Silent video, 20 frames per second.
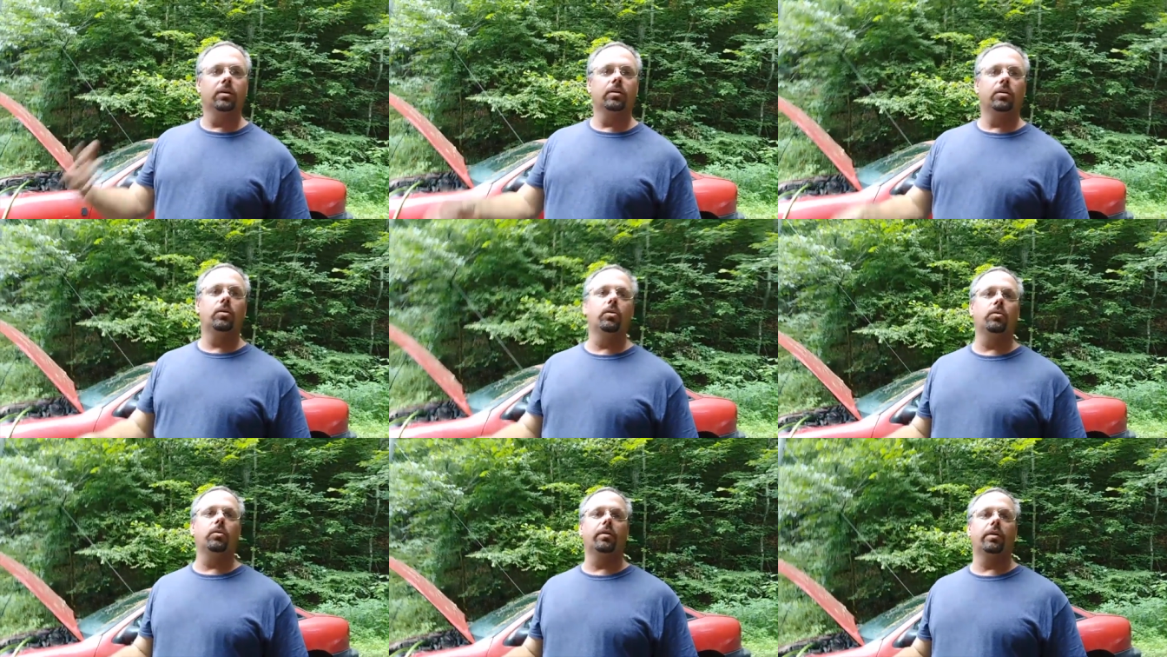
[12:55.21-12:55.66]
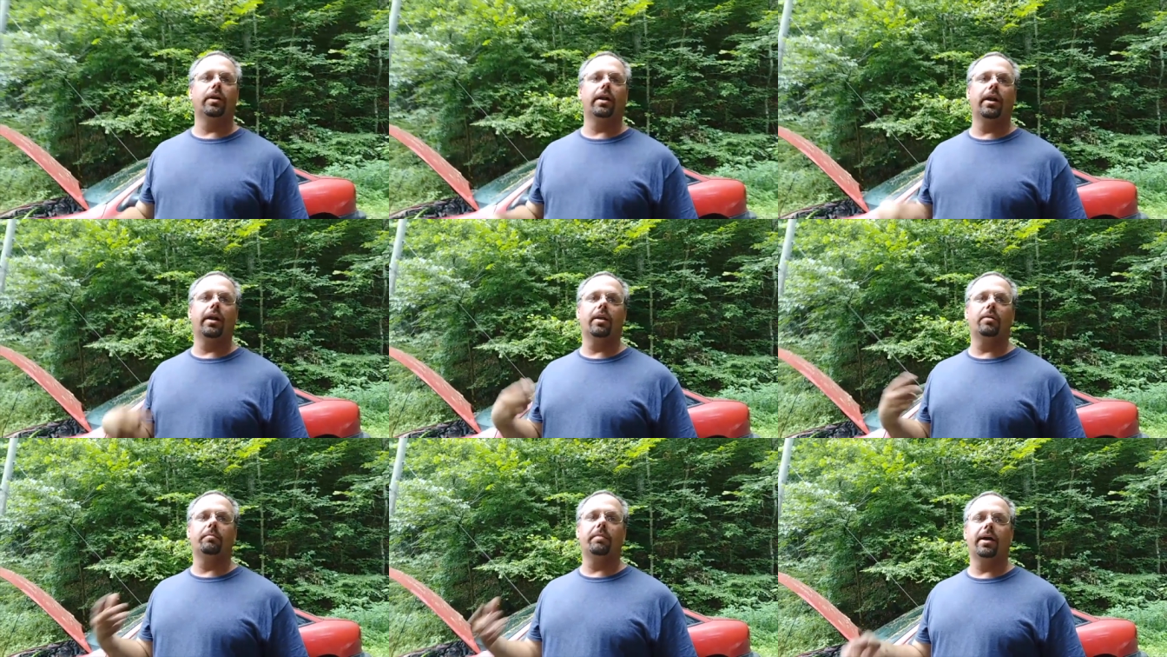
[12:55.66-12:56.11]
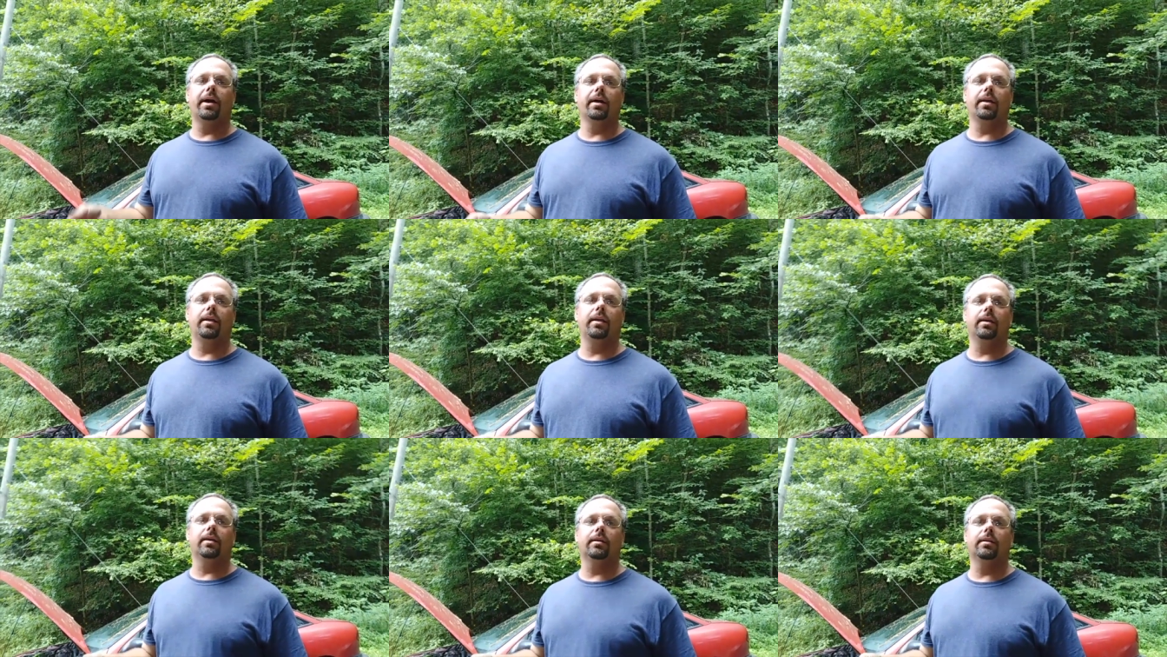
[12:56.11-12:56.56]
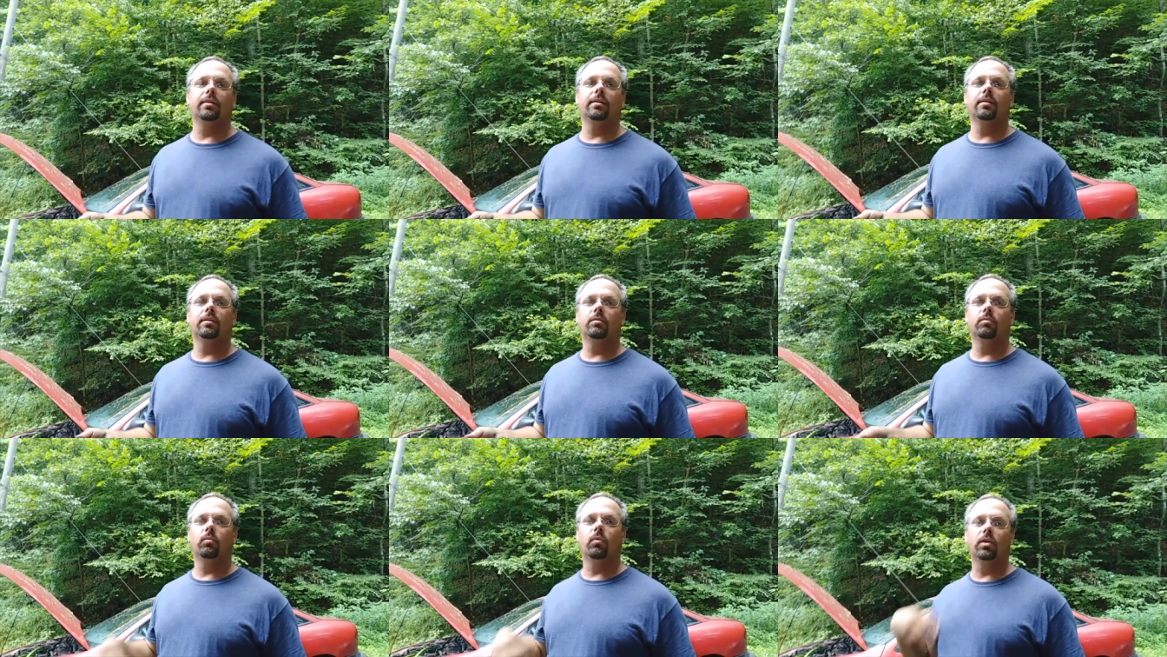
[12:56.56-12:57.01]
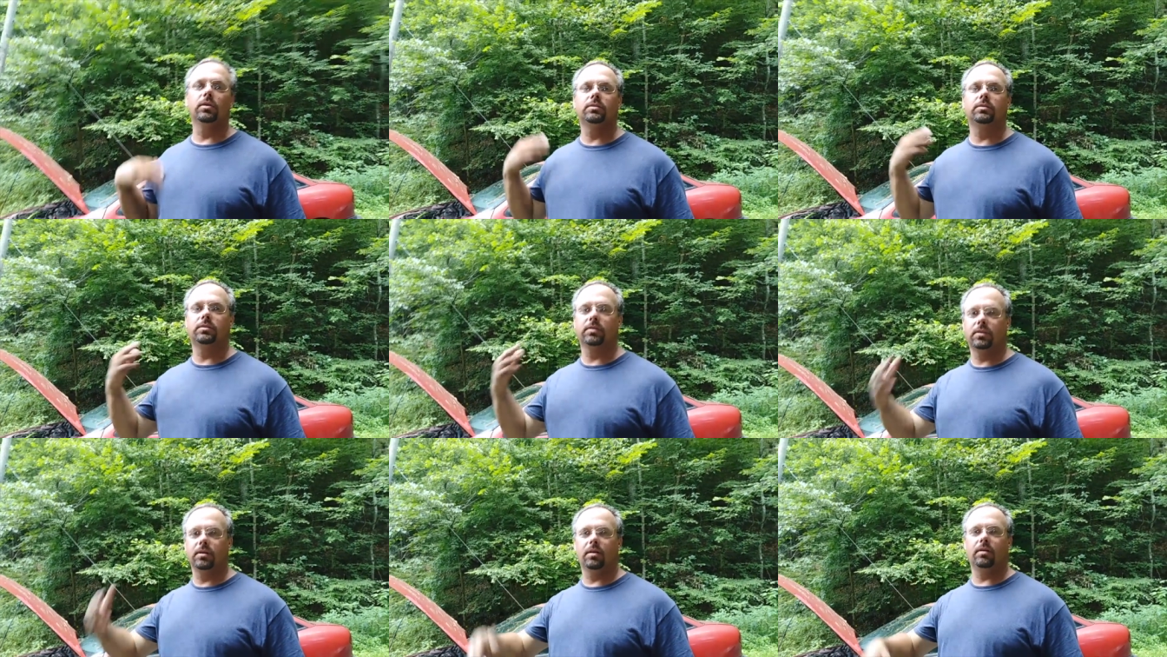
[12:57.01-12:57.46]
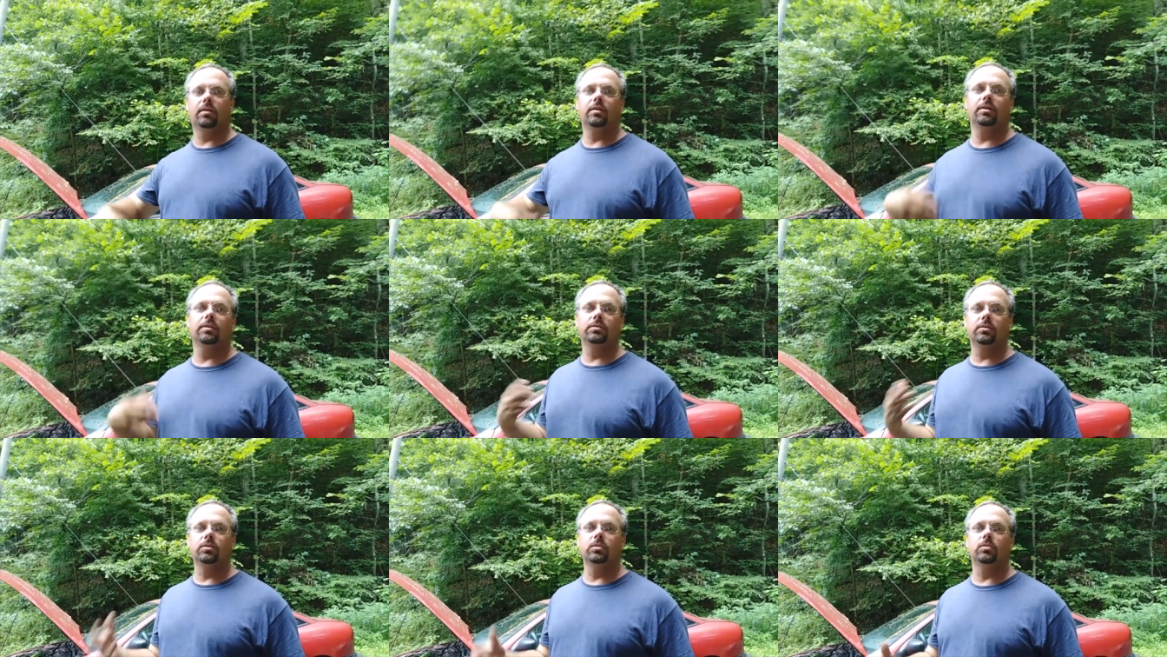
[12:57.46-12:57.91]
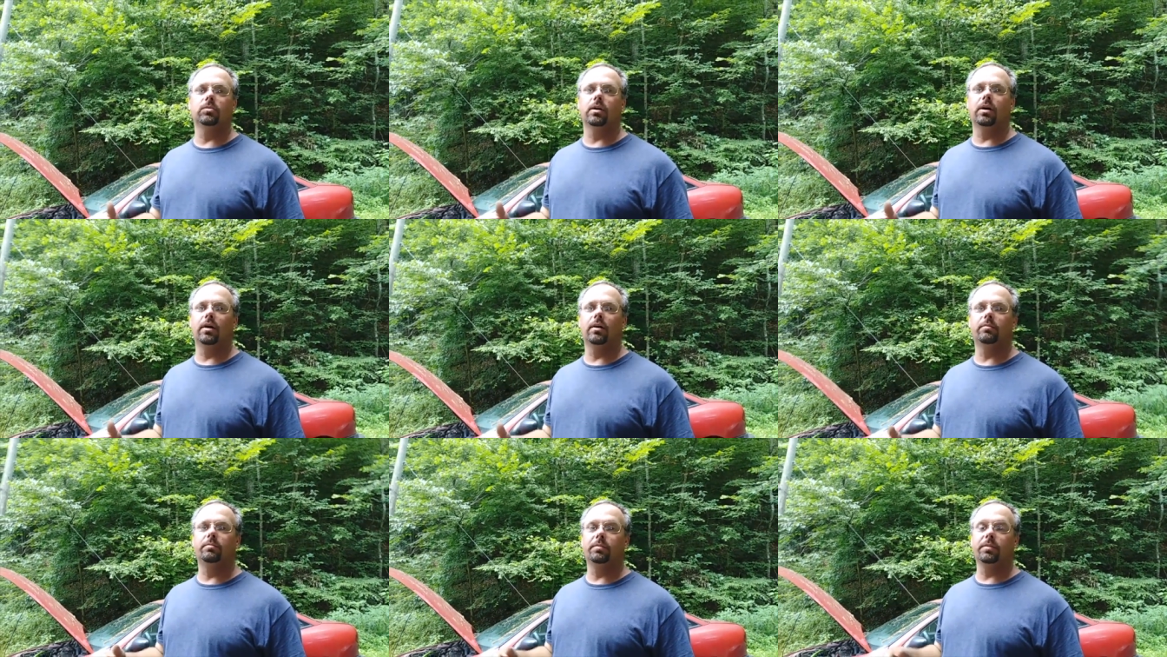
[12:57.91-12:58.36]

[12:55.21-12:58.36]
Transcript: cooler air back in once the car is cooled off.